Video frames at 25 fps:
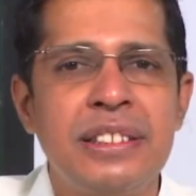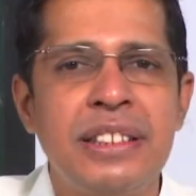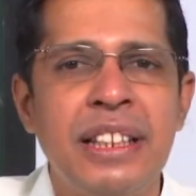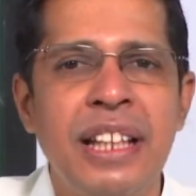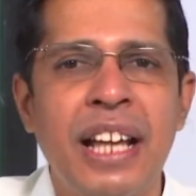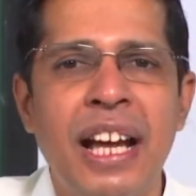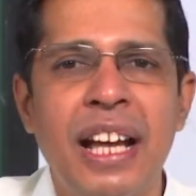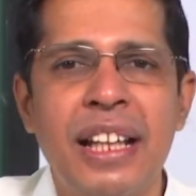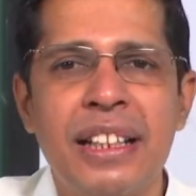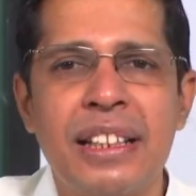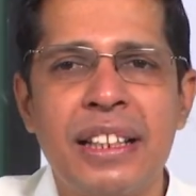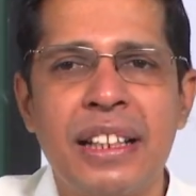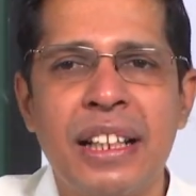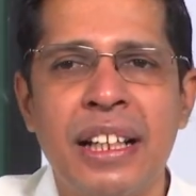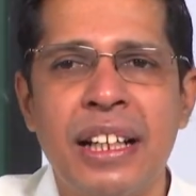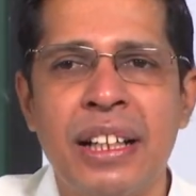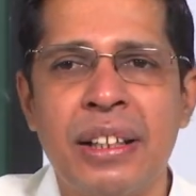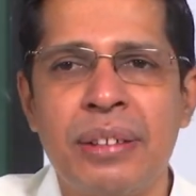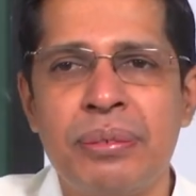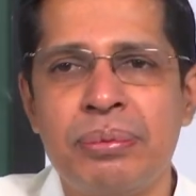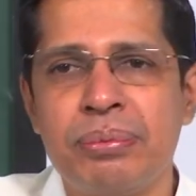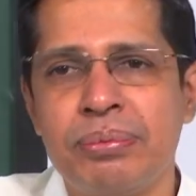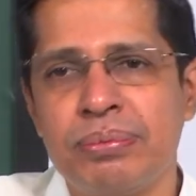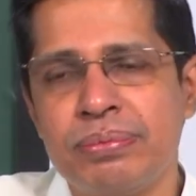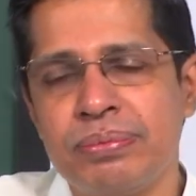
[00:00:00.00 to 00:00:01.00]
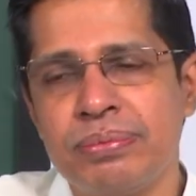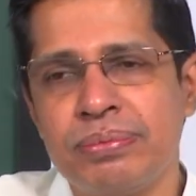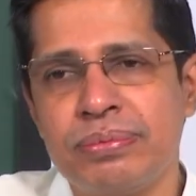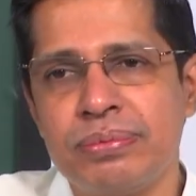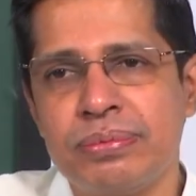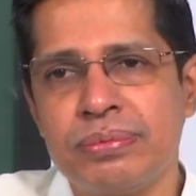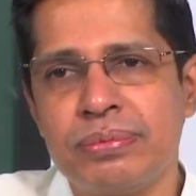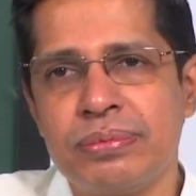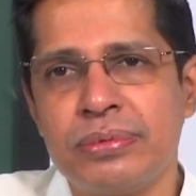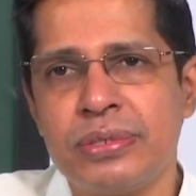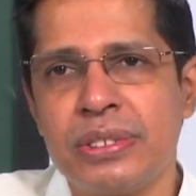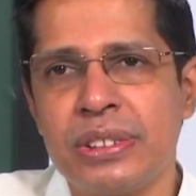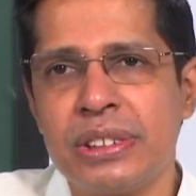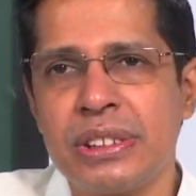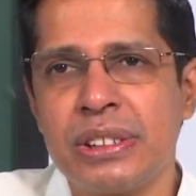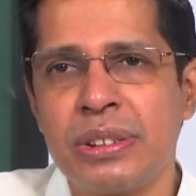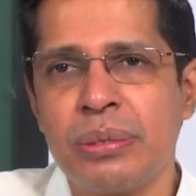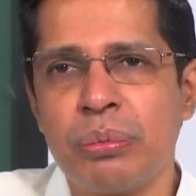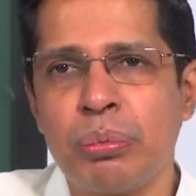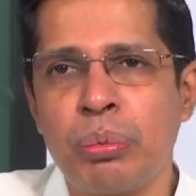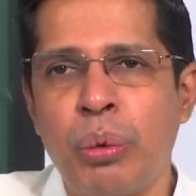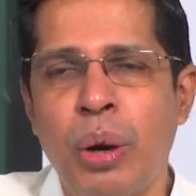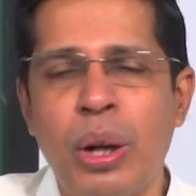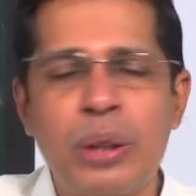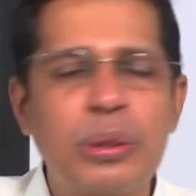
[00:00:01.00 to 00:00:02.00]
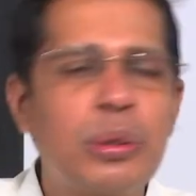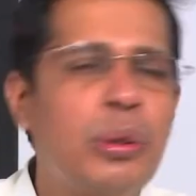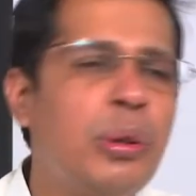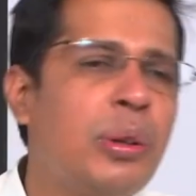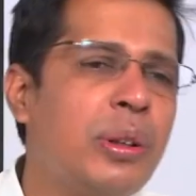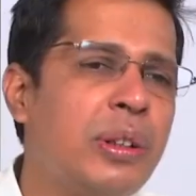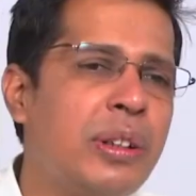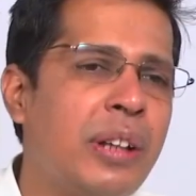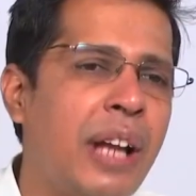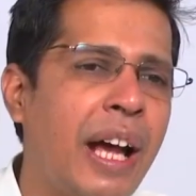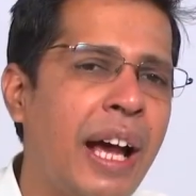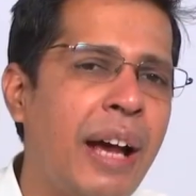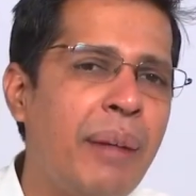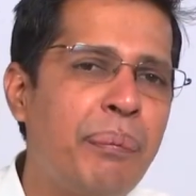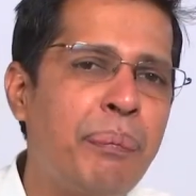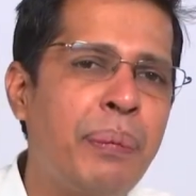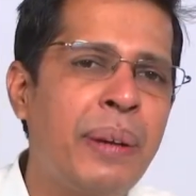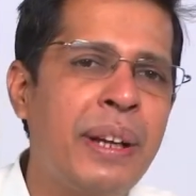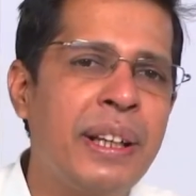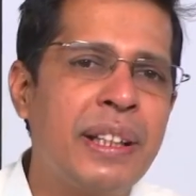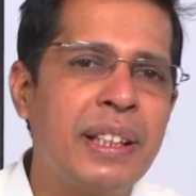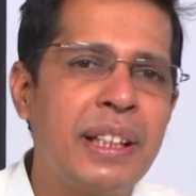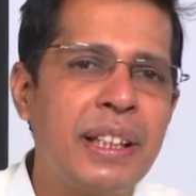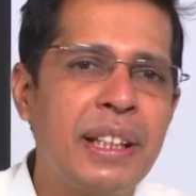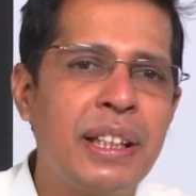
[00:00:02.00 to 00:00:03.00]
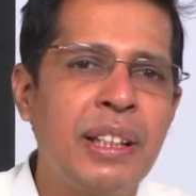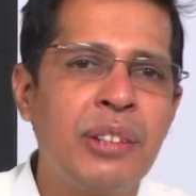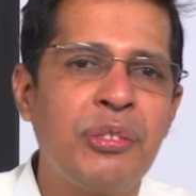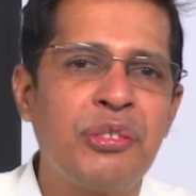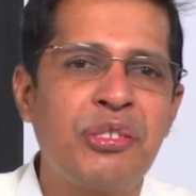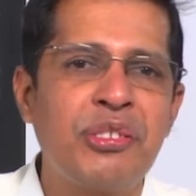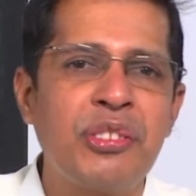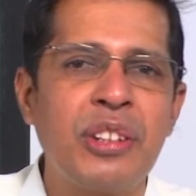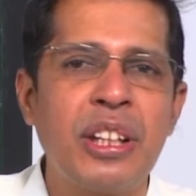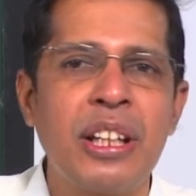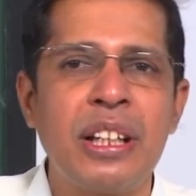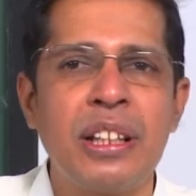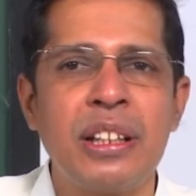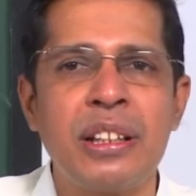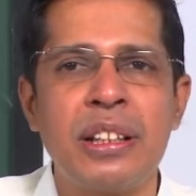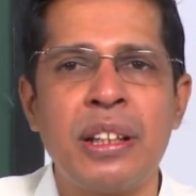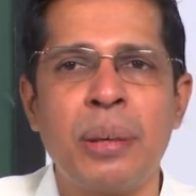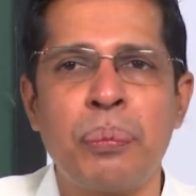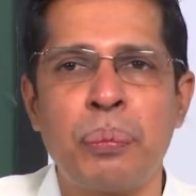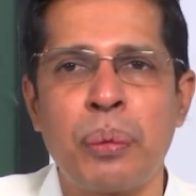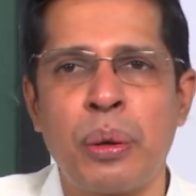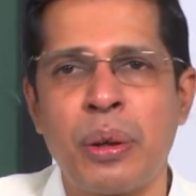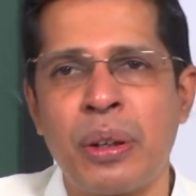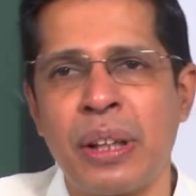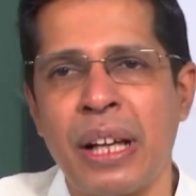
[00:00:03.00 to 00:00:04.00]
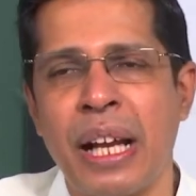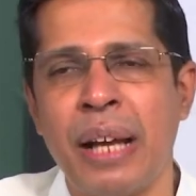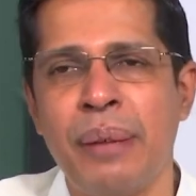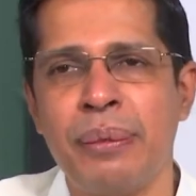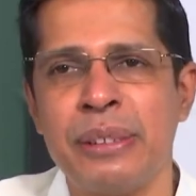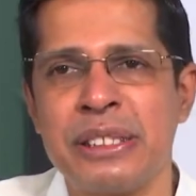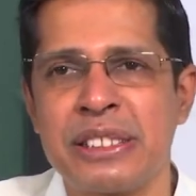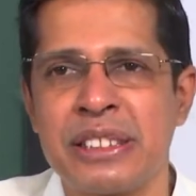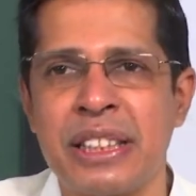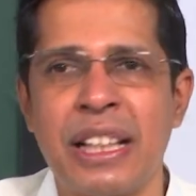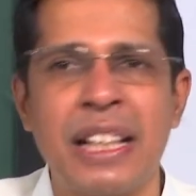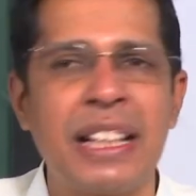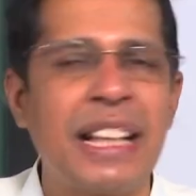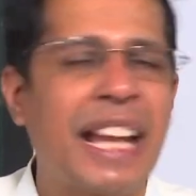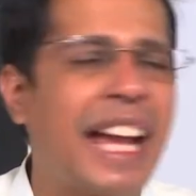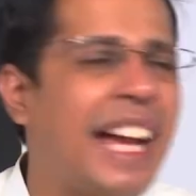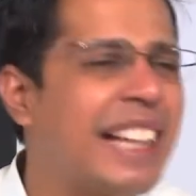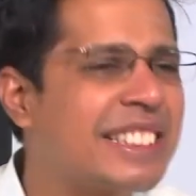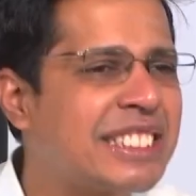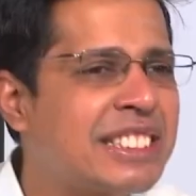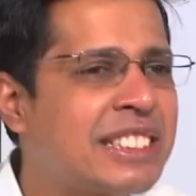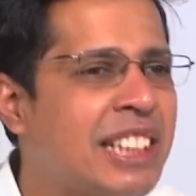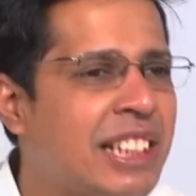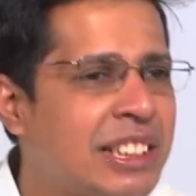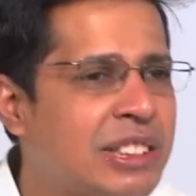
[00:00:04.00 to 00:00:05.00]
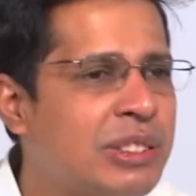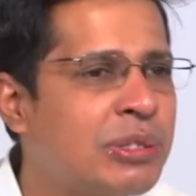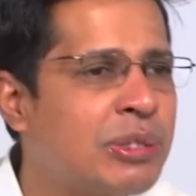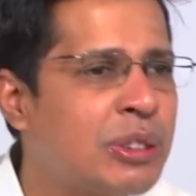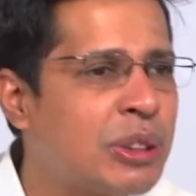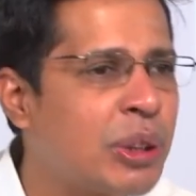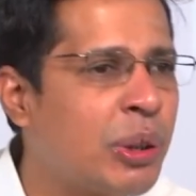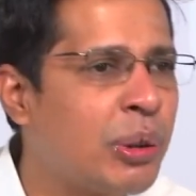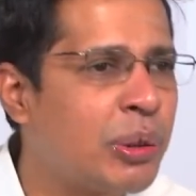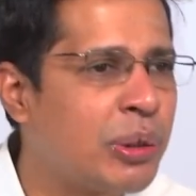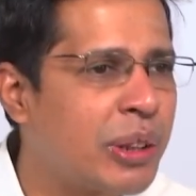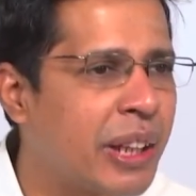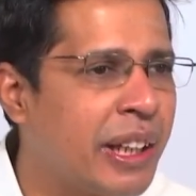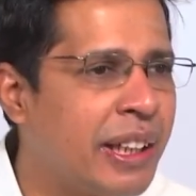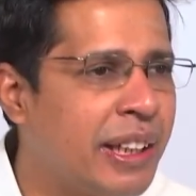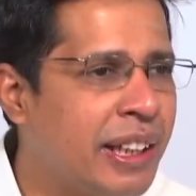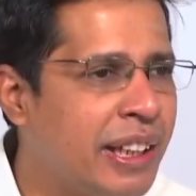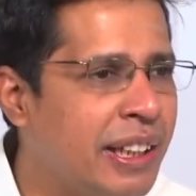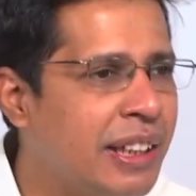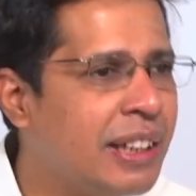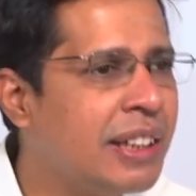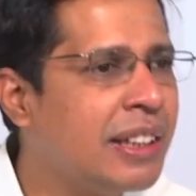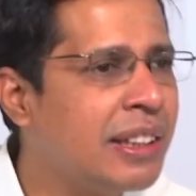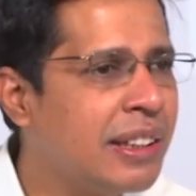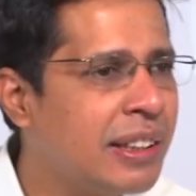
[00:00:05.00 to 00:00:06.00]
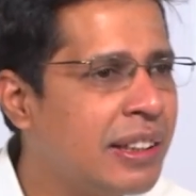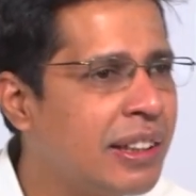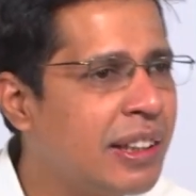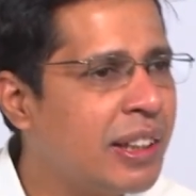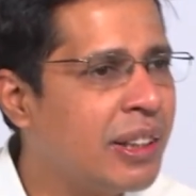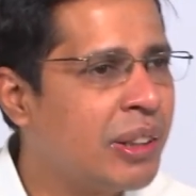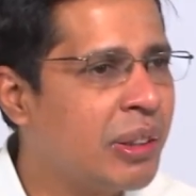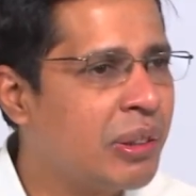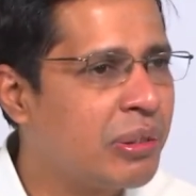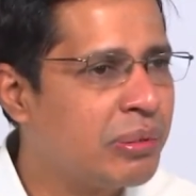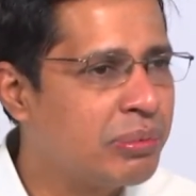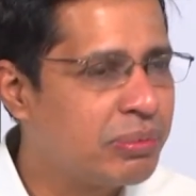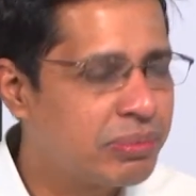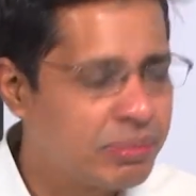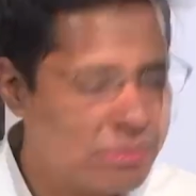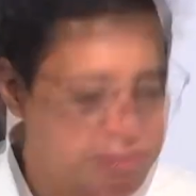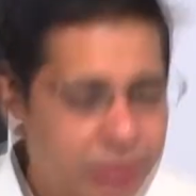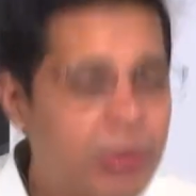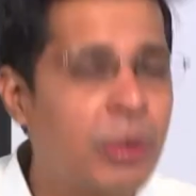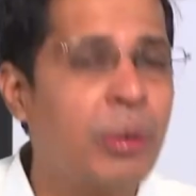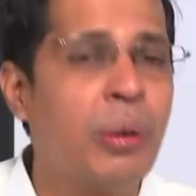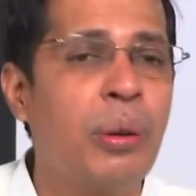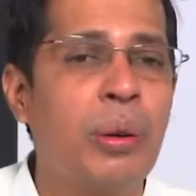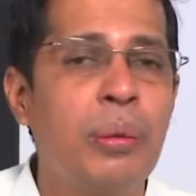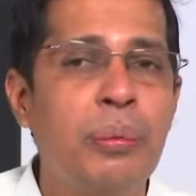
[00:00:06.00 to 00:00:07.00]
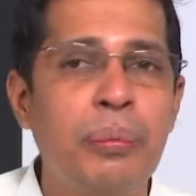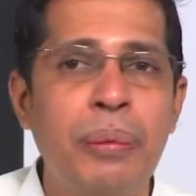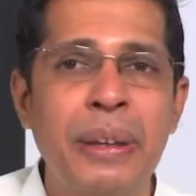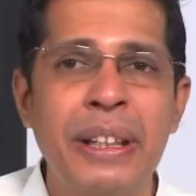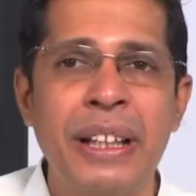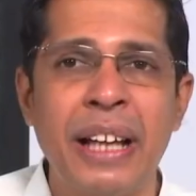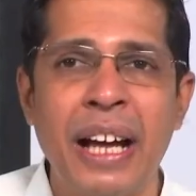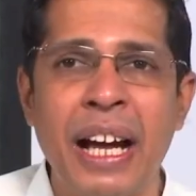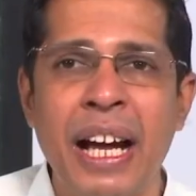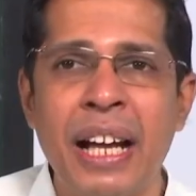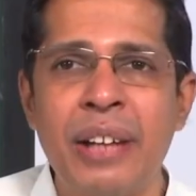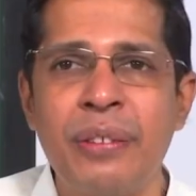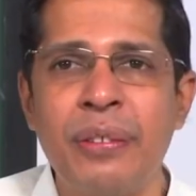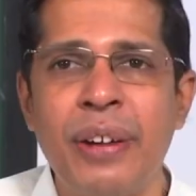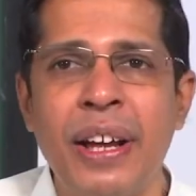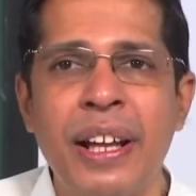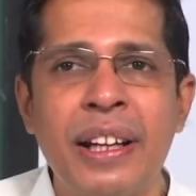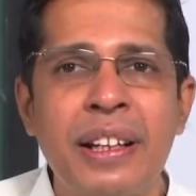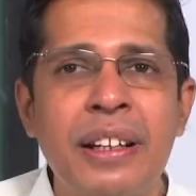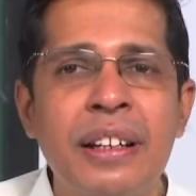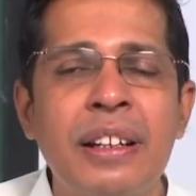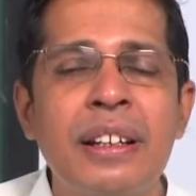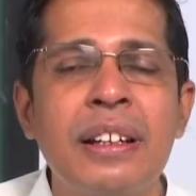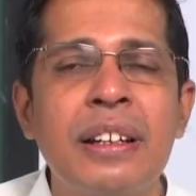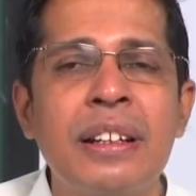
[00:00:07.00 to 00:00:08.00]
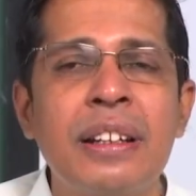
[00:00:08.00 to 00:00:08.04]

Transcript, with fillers: They are uh, what could happen if the program is run as such without any you know control by the hardware.